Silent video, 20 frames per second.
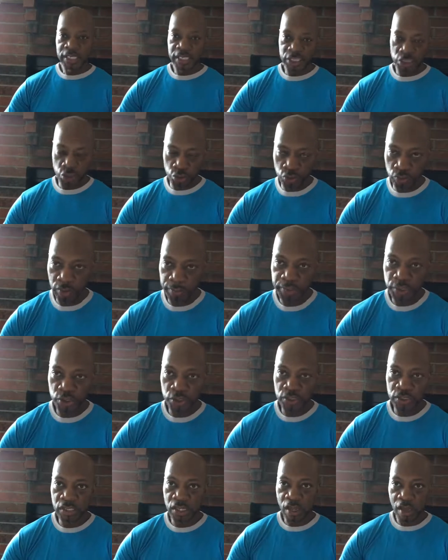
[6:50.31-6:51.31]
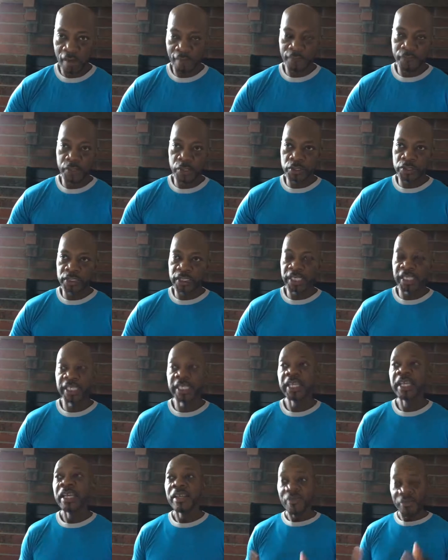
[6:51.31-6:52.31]
the scriptures um, first
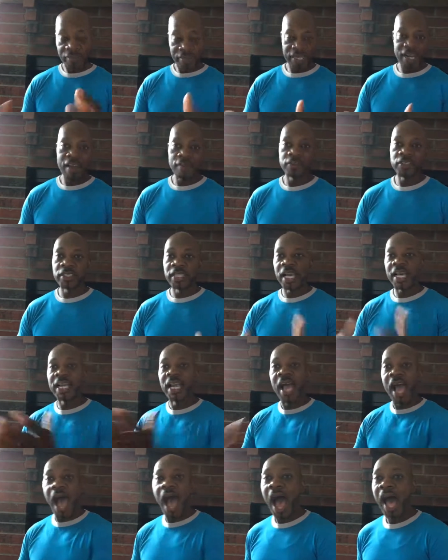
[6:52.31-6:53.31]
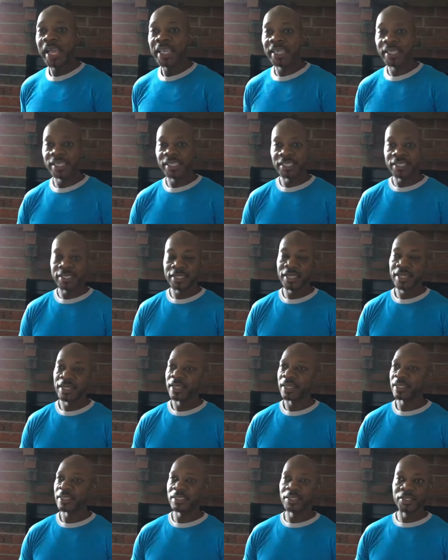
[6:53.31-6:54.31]
thing then after that i get
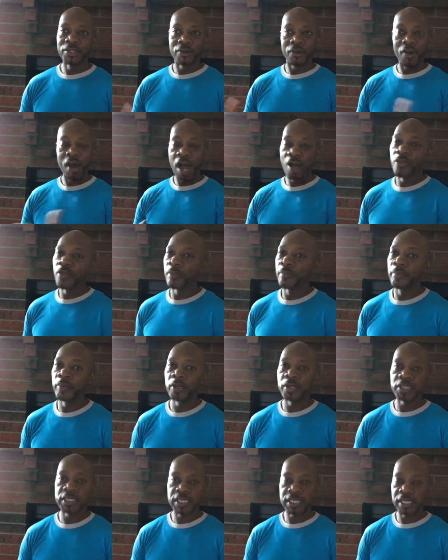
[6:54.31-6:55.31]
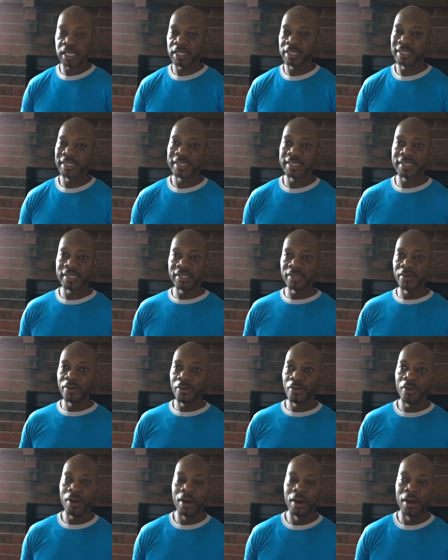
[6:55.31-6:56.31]
into you know other books such as you
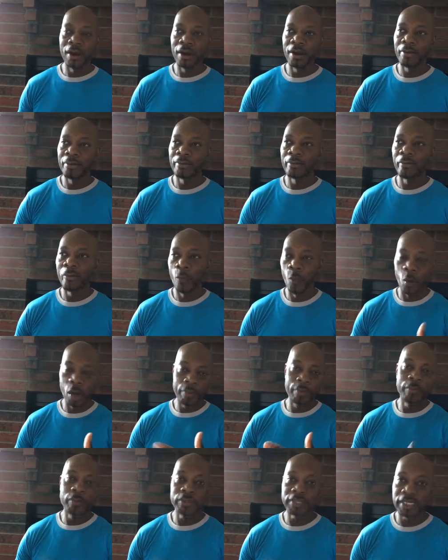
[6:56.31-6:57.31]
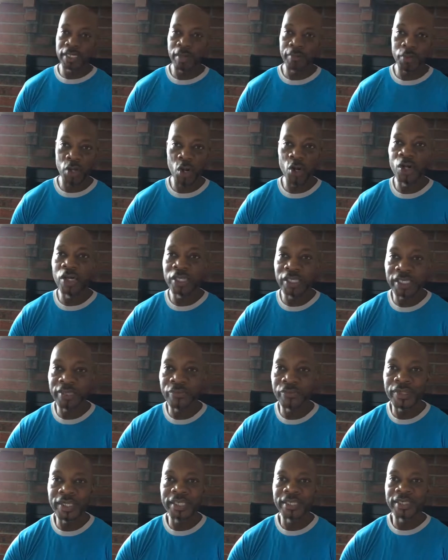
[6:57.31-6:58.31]
know um, one book that i'm currently
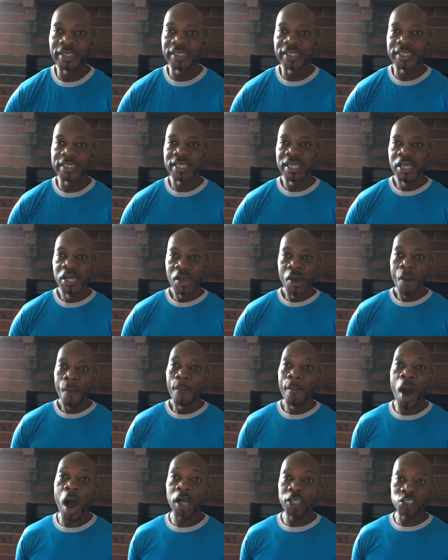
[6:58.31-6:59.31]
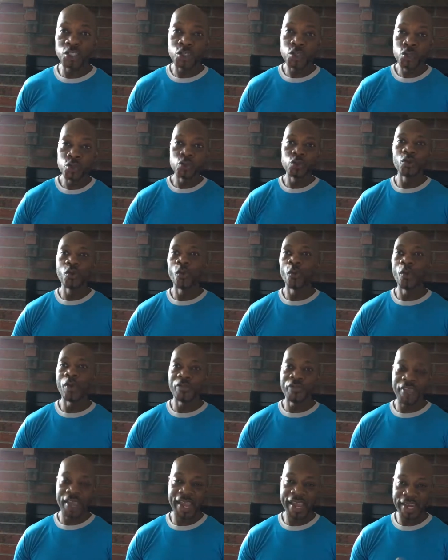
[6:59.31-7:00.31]
reading is mach 2
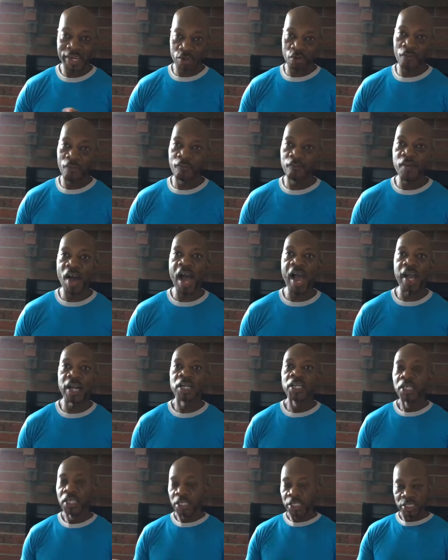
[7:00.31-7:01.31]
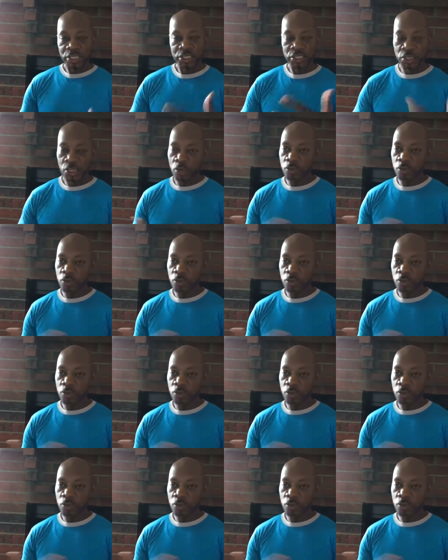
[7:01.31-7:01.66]
with your hair on fire you